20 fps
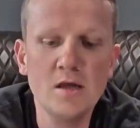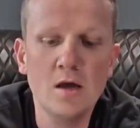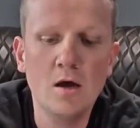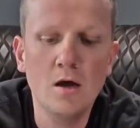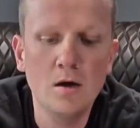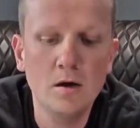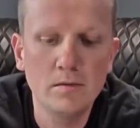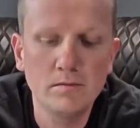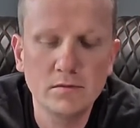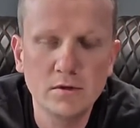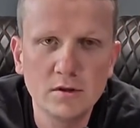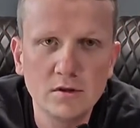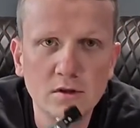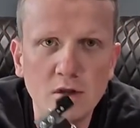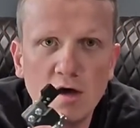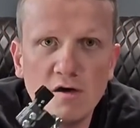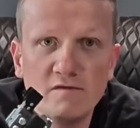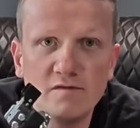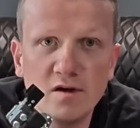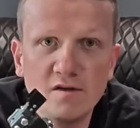
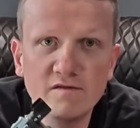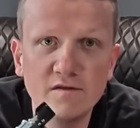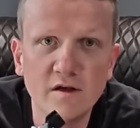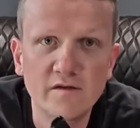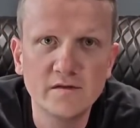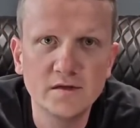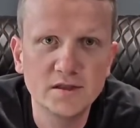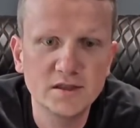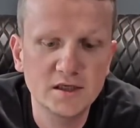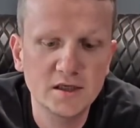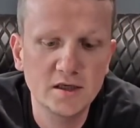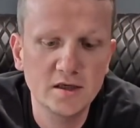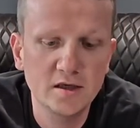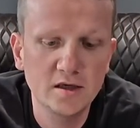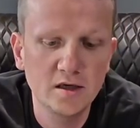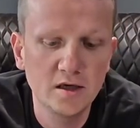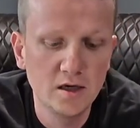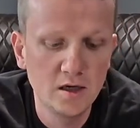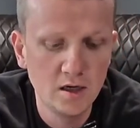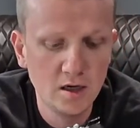Love this
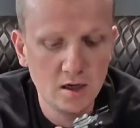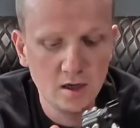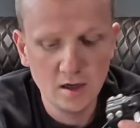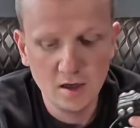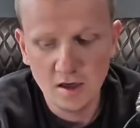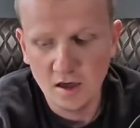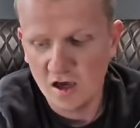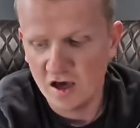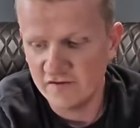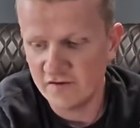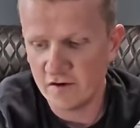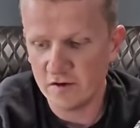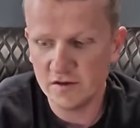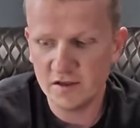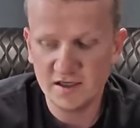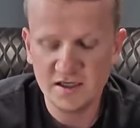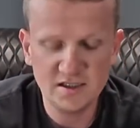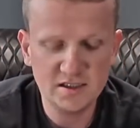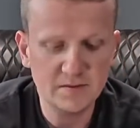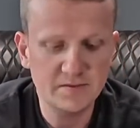key. Of all
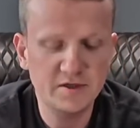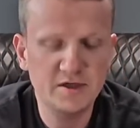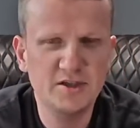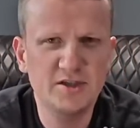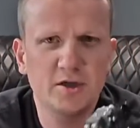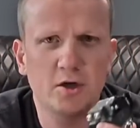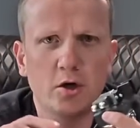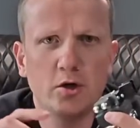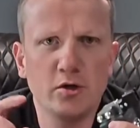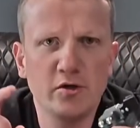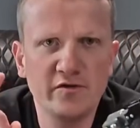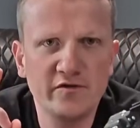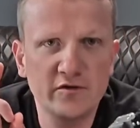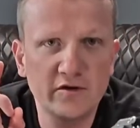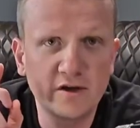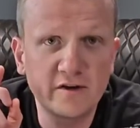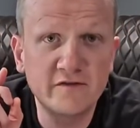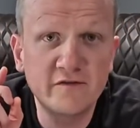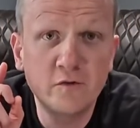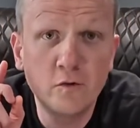the keys I'm going to show you, if you're
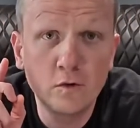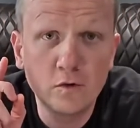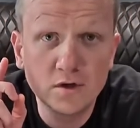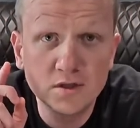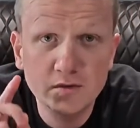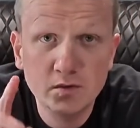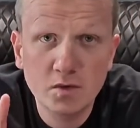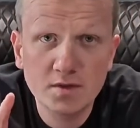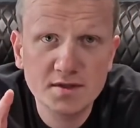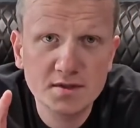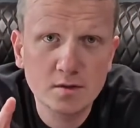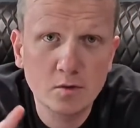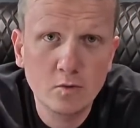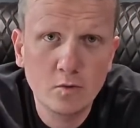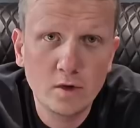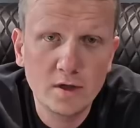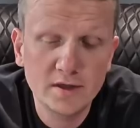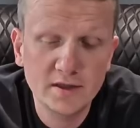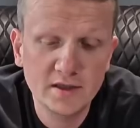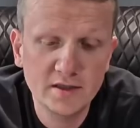like, Forrest, what's the
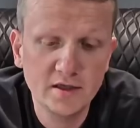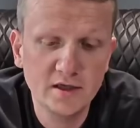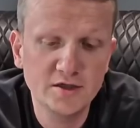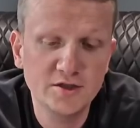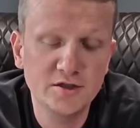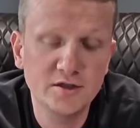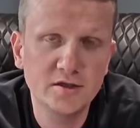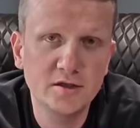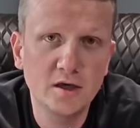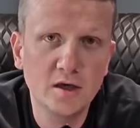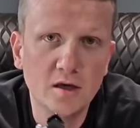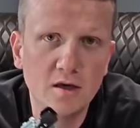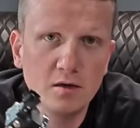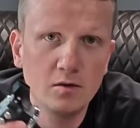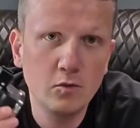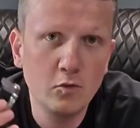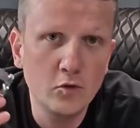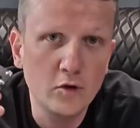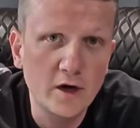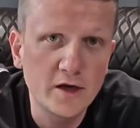one key I should
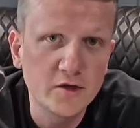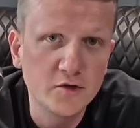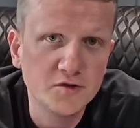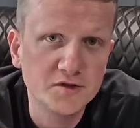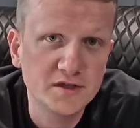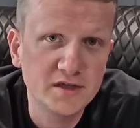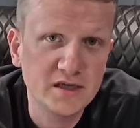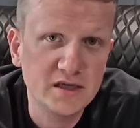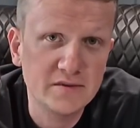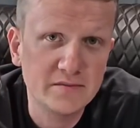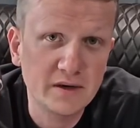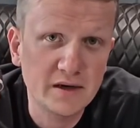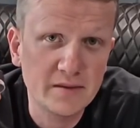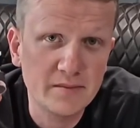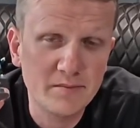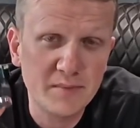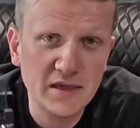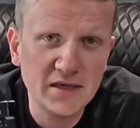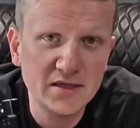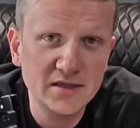get where I use it in my
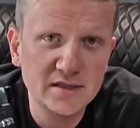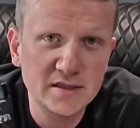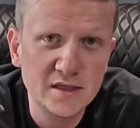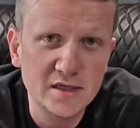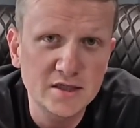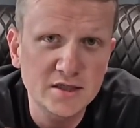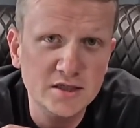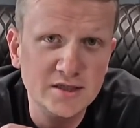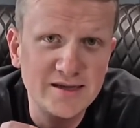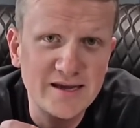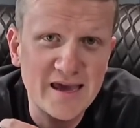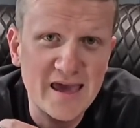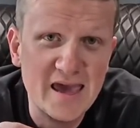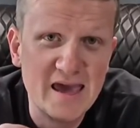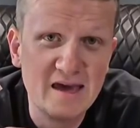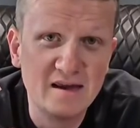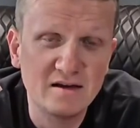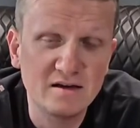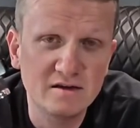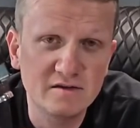base station
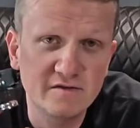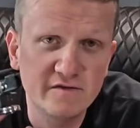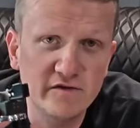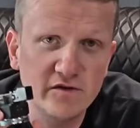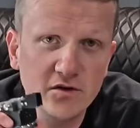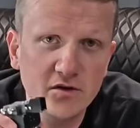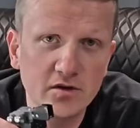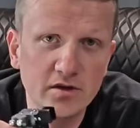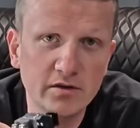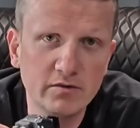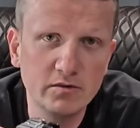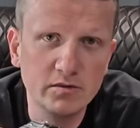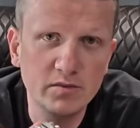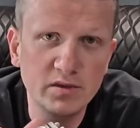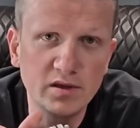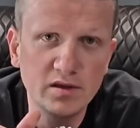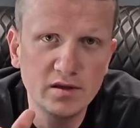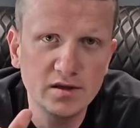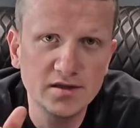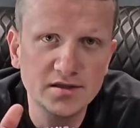and in the field? It would
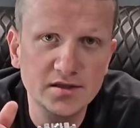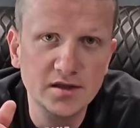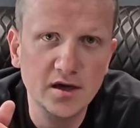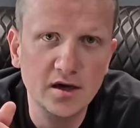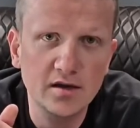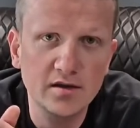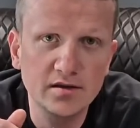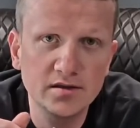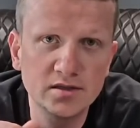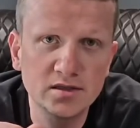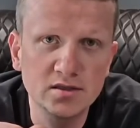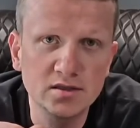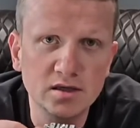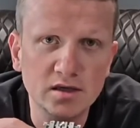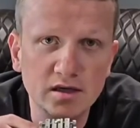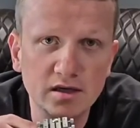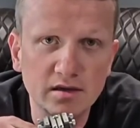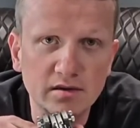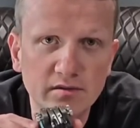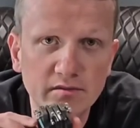be this guy. This is
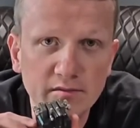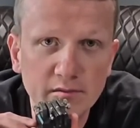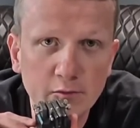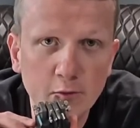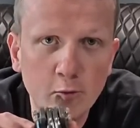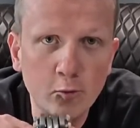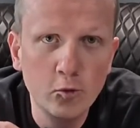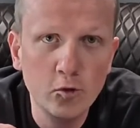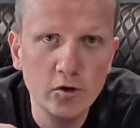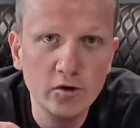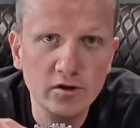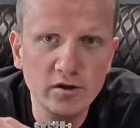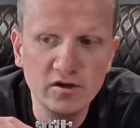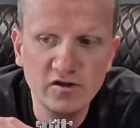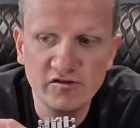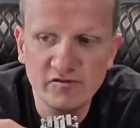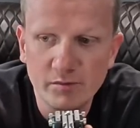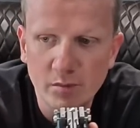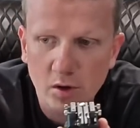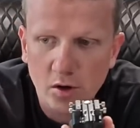like worthy
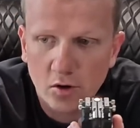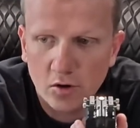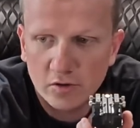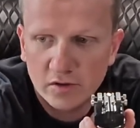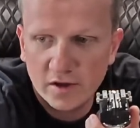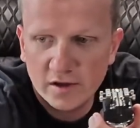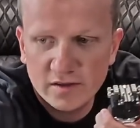of both.